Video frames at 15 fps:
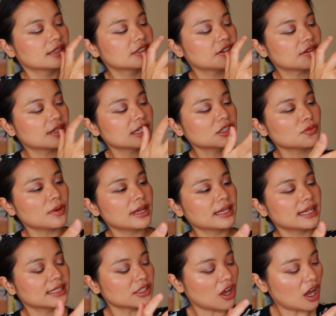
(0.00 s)
So this
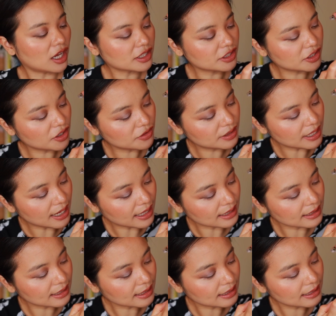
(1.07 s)
one is also
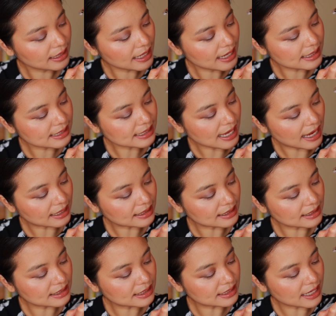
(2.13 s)
technically a
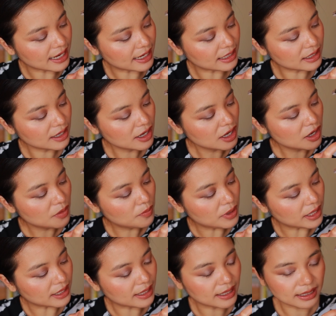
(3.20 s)
satin shade,
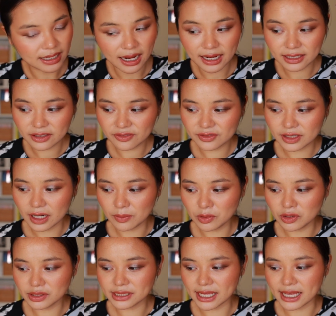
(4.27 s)
but it kind of
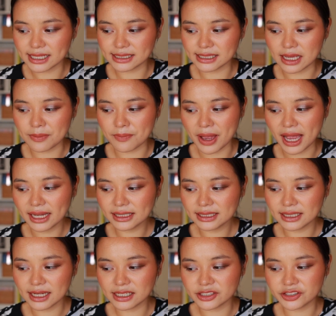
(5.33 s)
doubles as a
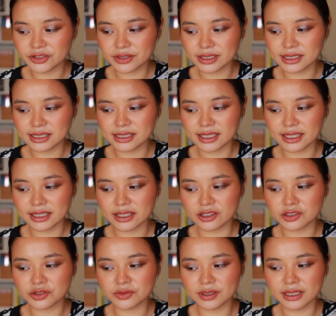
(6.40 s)
matte. As you can see,
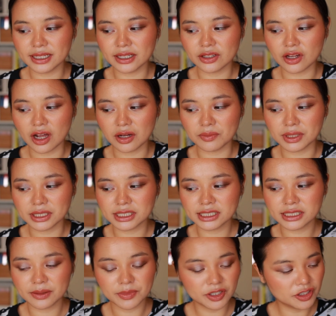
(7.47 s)
there's really not much
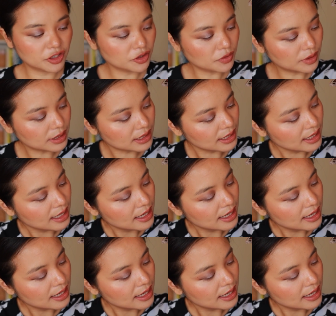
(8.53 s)
shimmer to it.